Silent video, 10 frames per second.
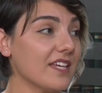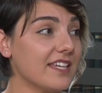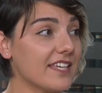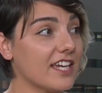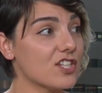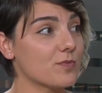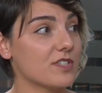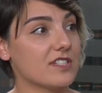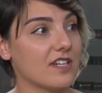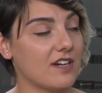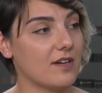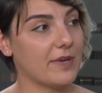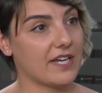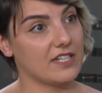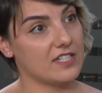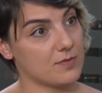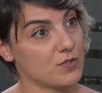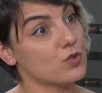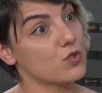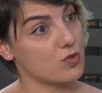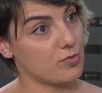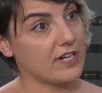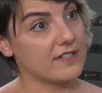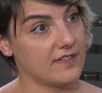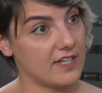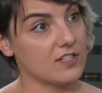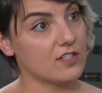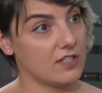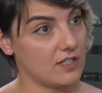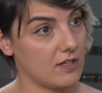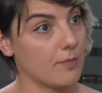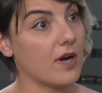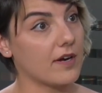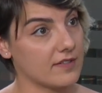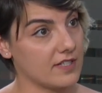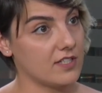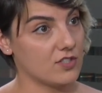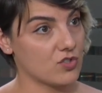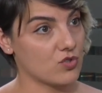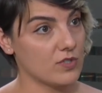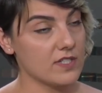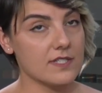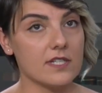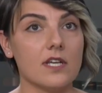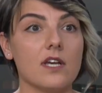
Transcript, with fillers: engagement uh, mechanisms to spread that among the industries.